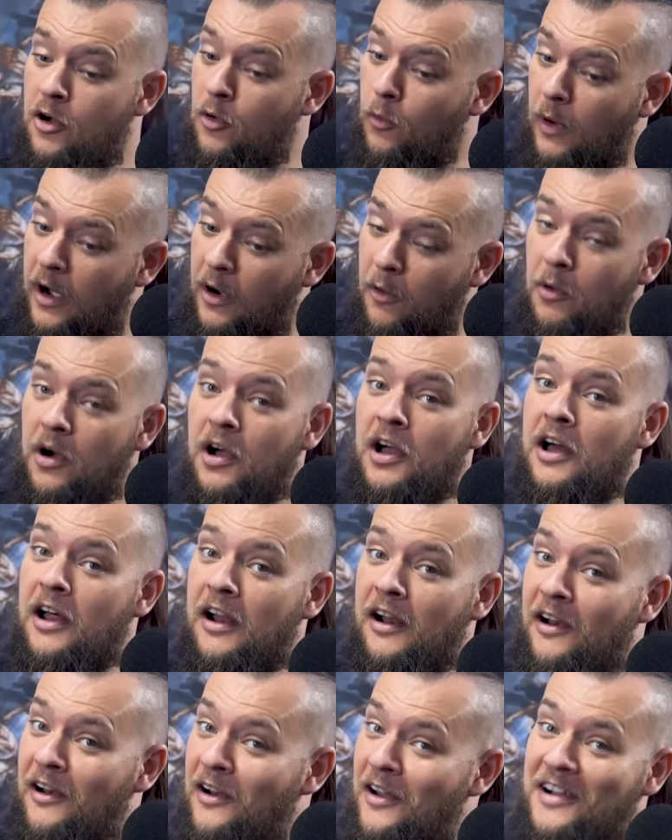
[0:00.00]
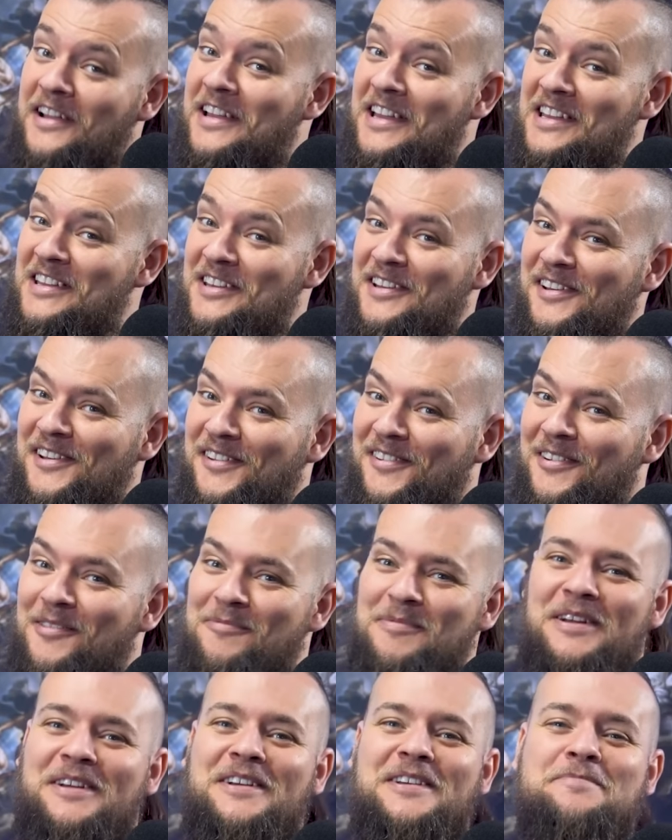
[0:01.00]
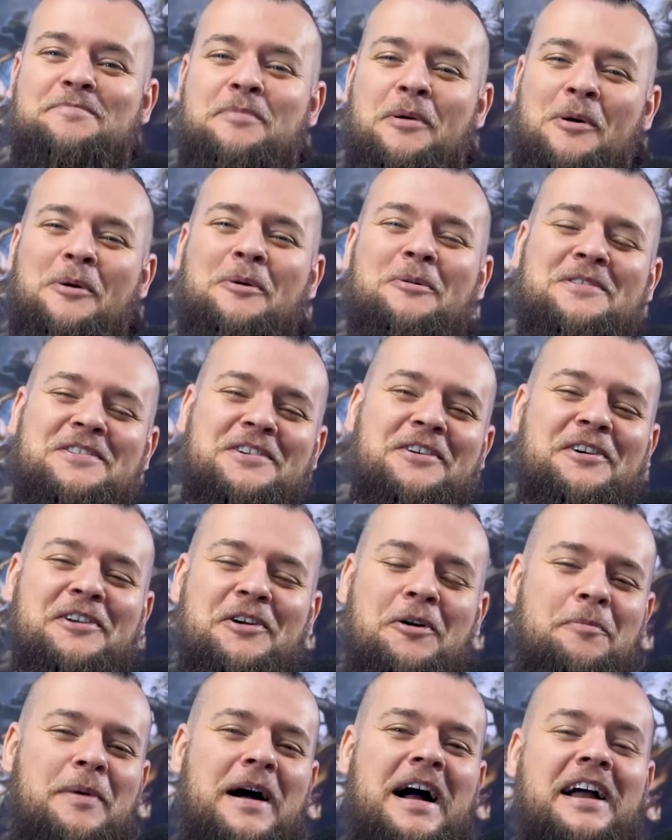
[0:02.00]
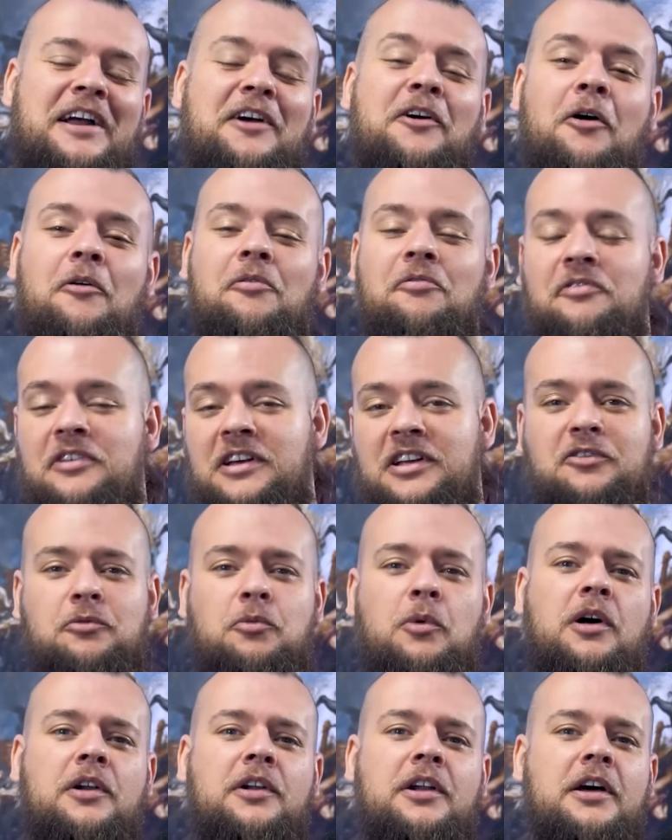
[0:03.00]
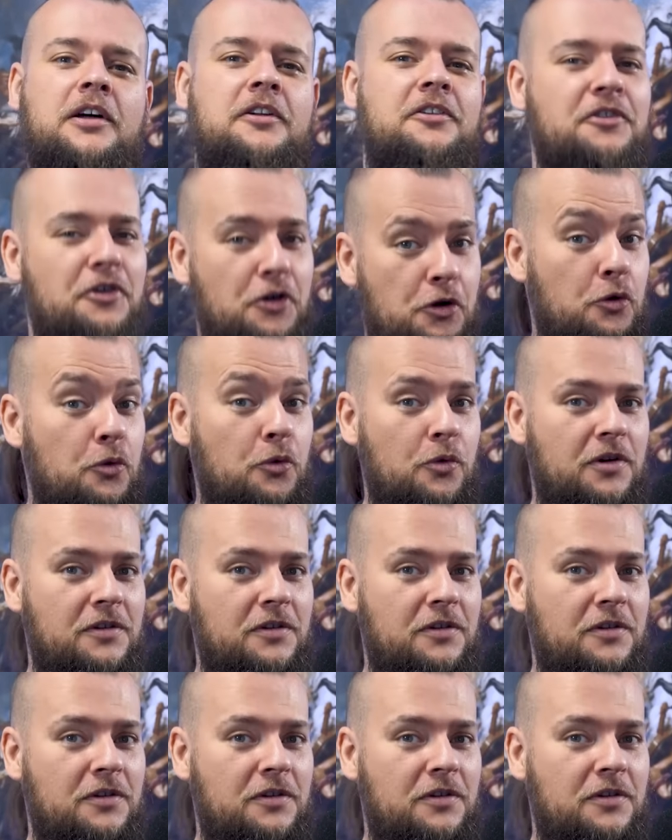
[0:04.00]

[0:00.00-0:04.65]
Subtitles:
Well, lucky you, because Paul's got your back on this one too.